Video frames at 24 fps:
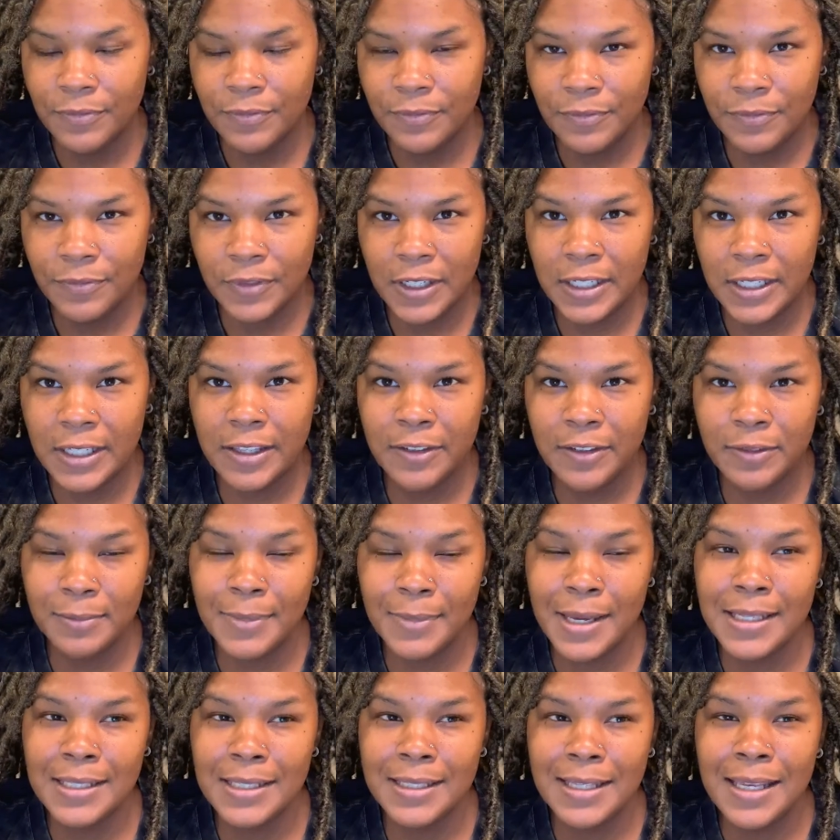Forgive
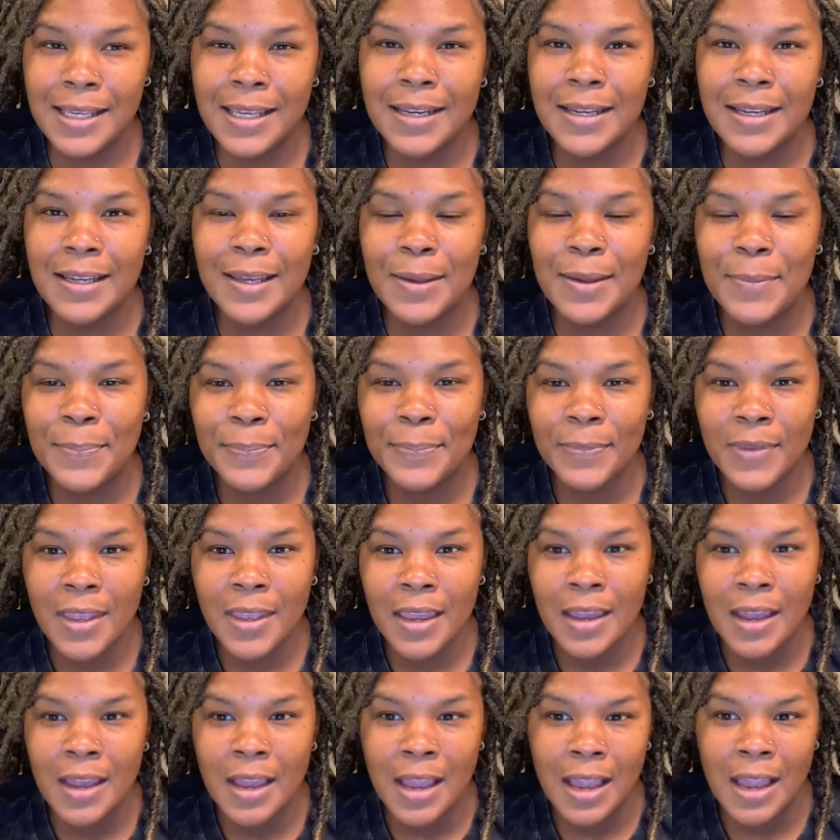my setup.
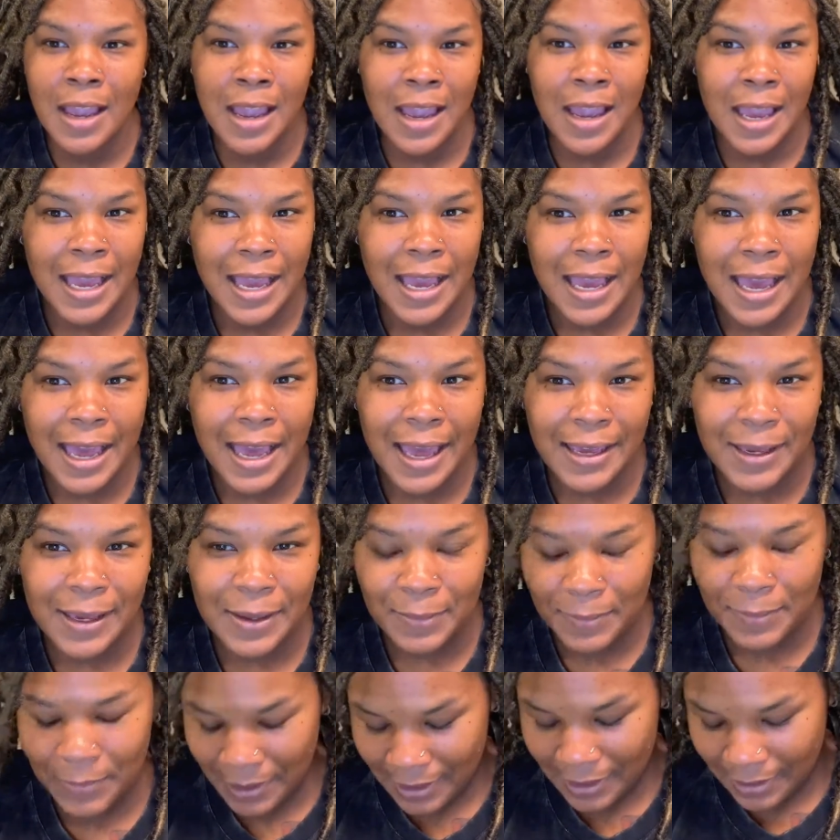I
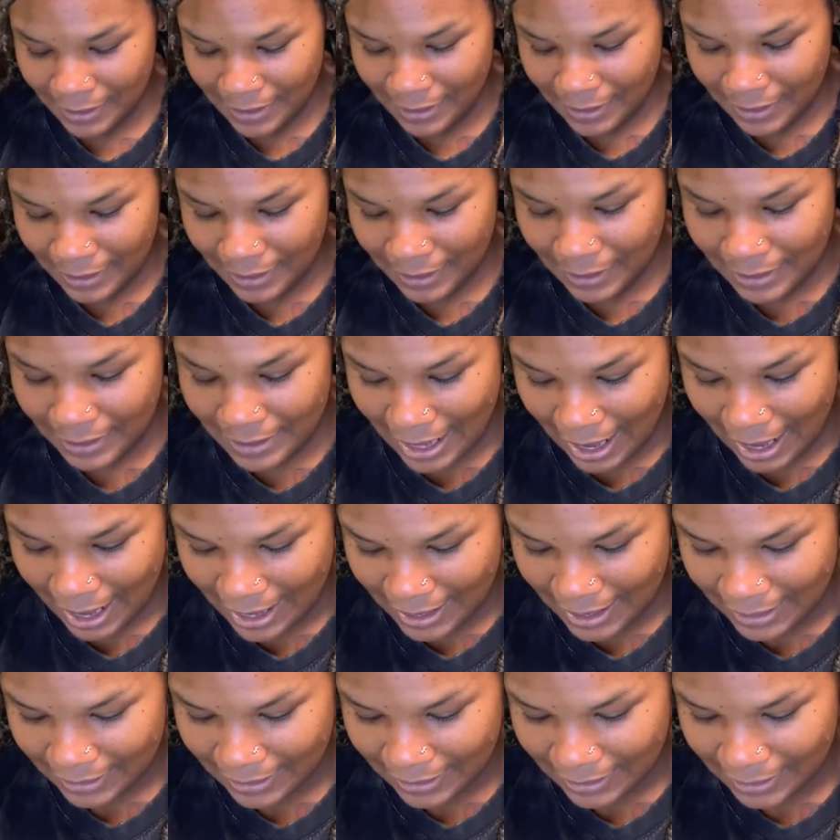am
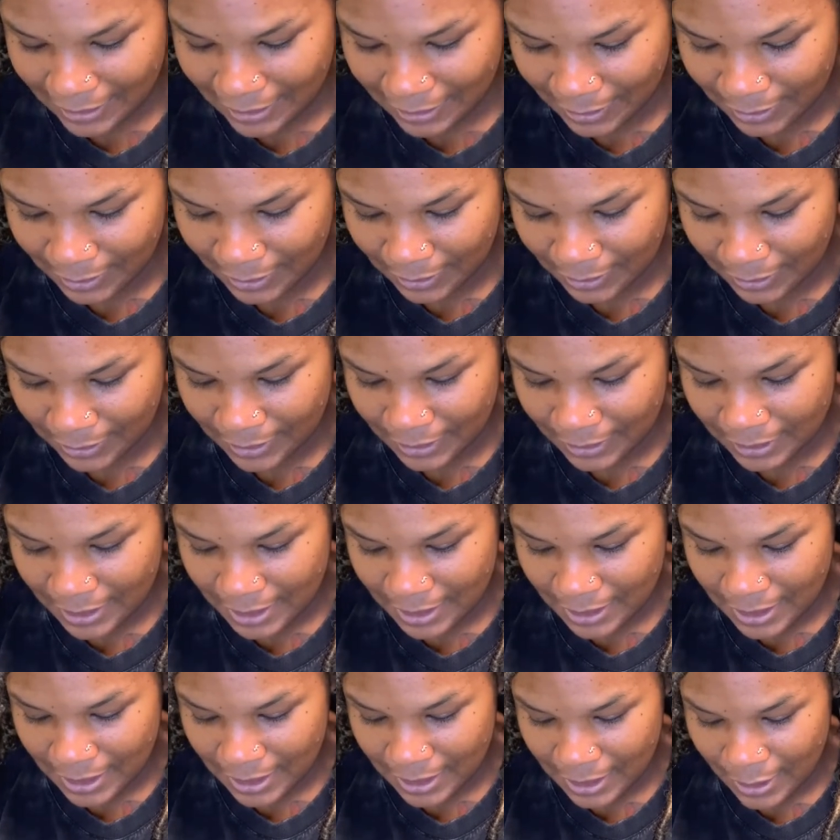not
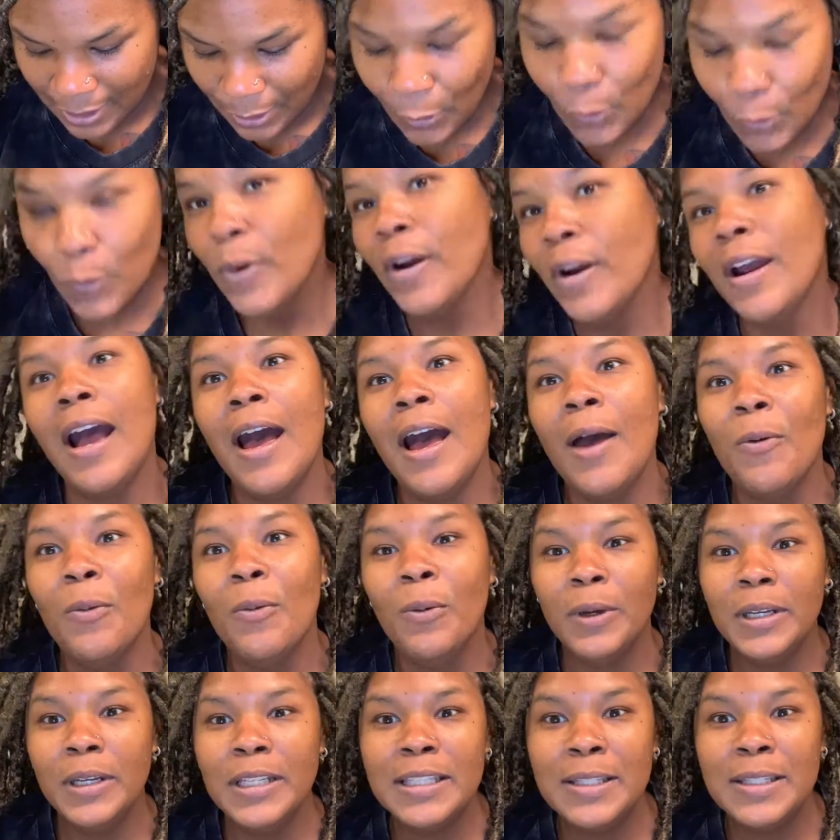where I
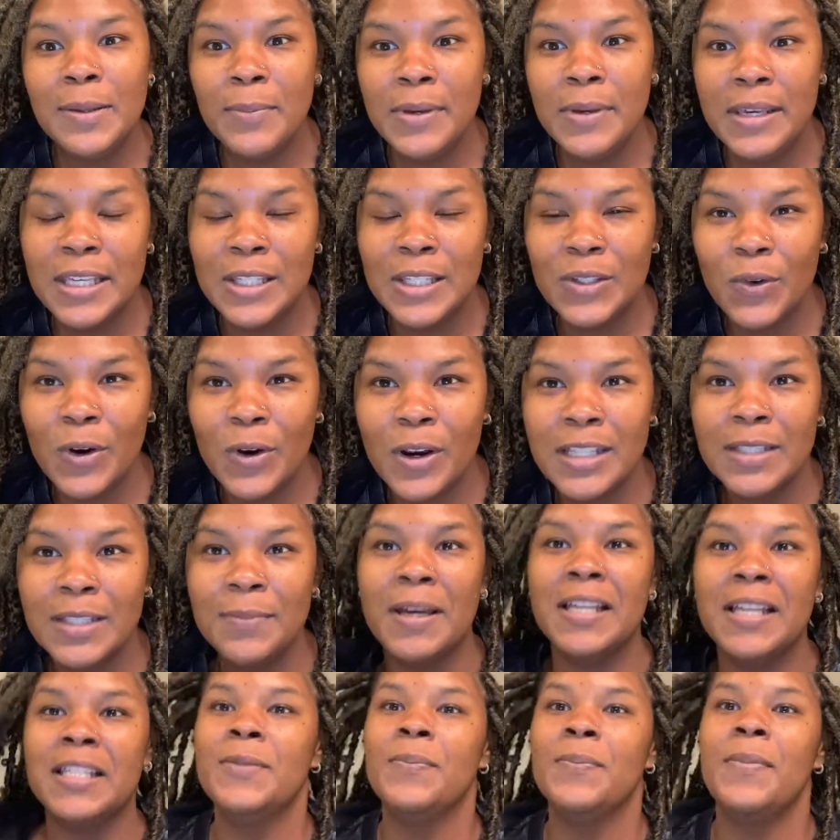wanted to be as far as my
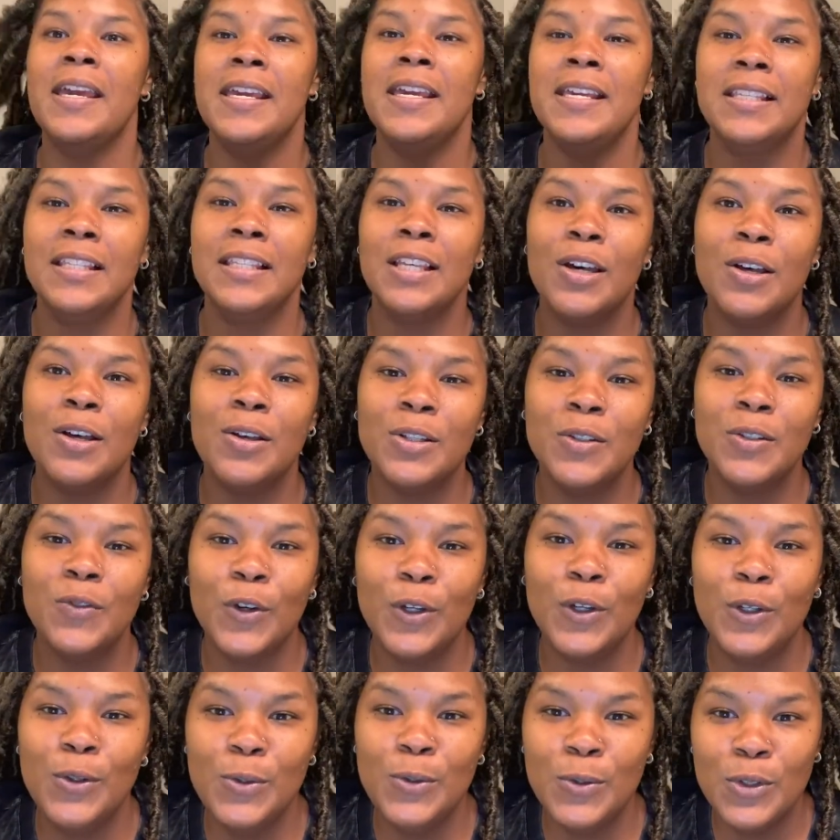space goes for
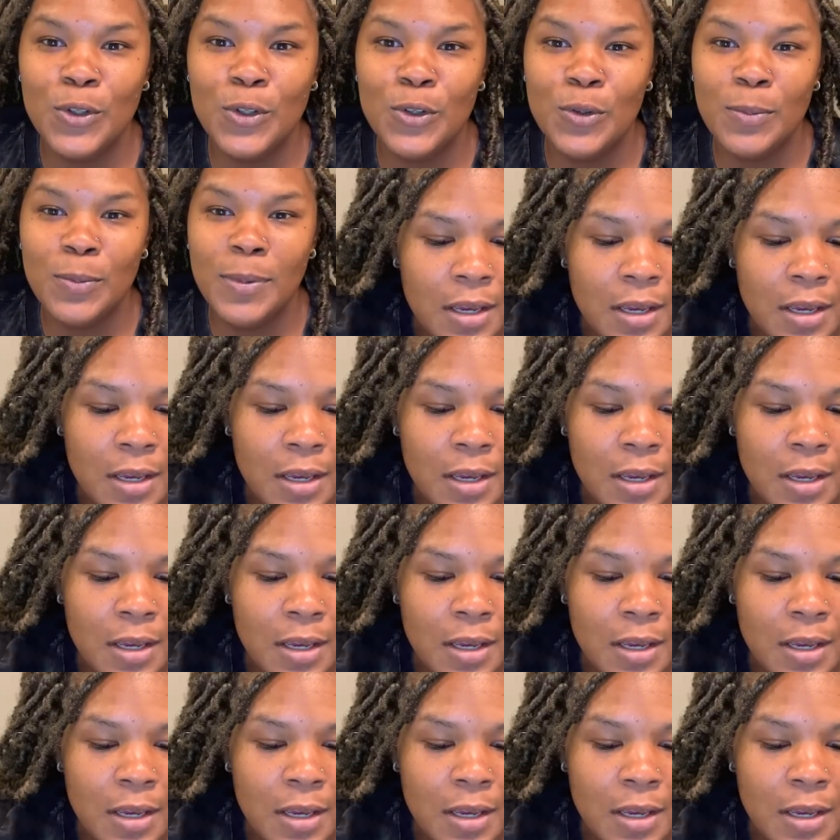YouTube.